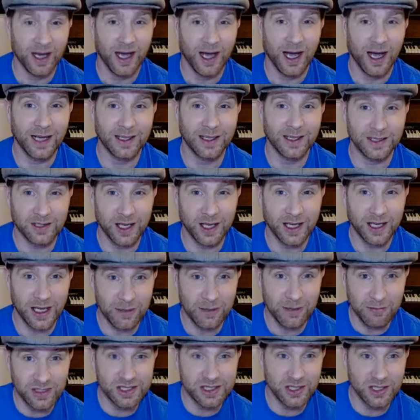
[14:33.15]
Alex, I keep
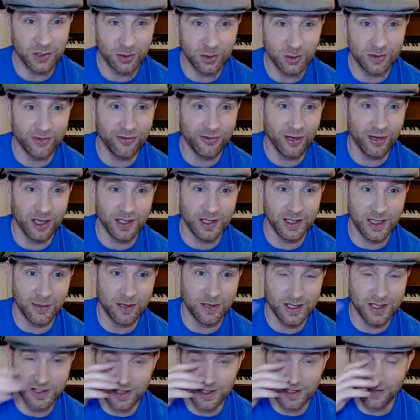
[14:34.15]
missing you on a Friday
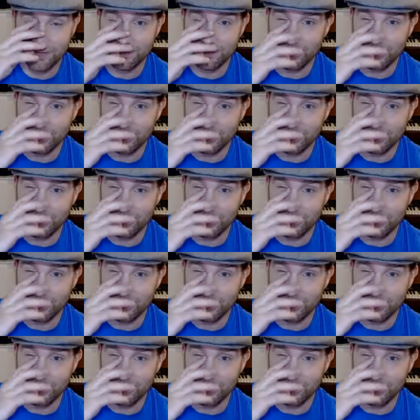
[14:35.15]
because I